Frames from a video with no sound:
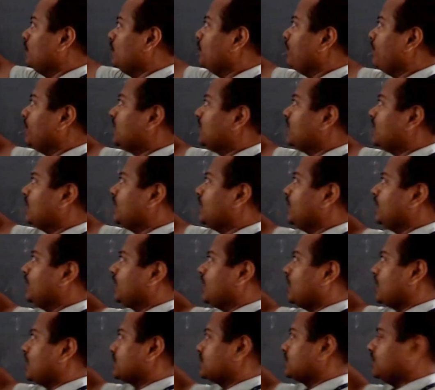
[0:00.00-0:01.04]
by beta d
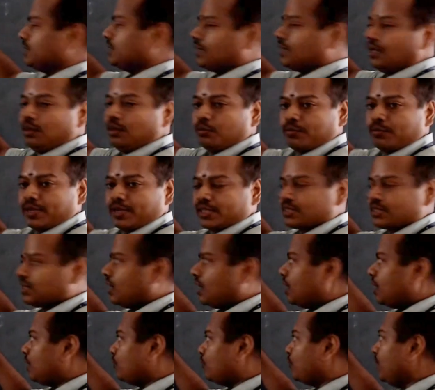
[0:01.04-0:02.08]
cos theta plus
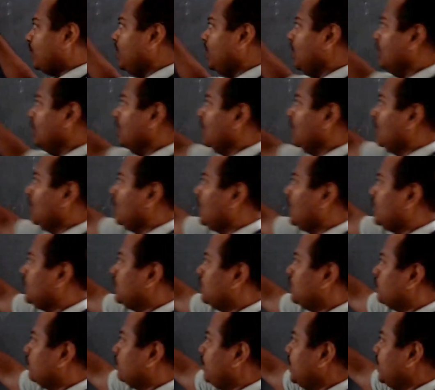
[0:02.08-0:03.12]
alpha,
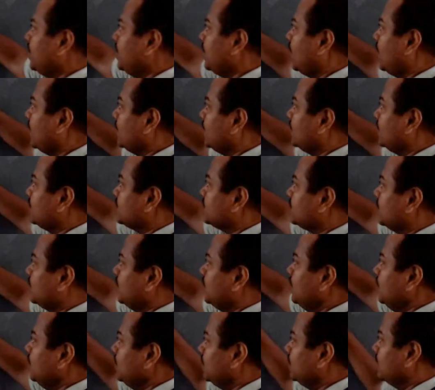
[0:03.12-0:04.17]
and beta is
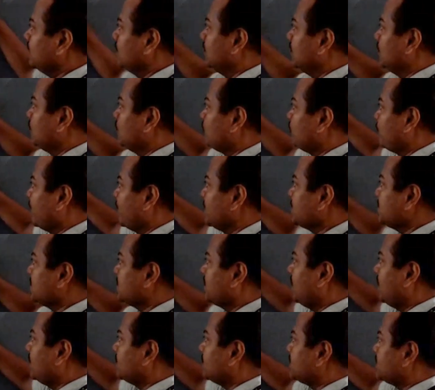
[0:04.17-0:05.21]
the phase
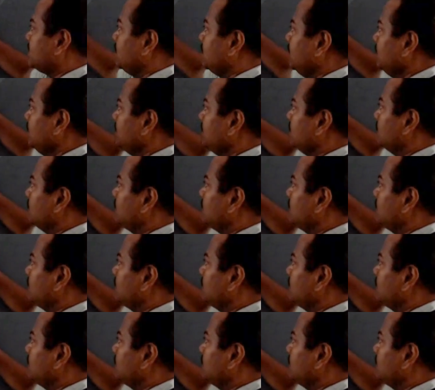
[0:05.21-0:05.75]
constant,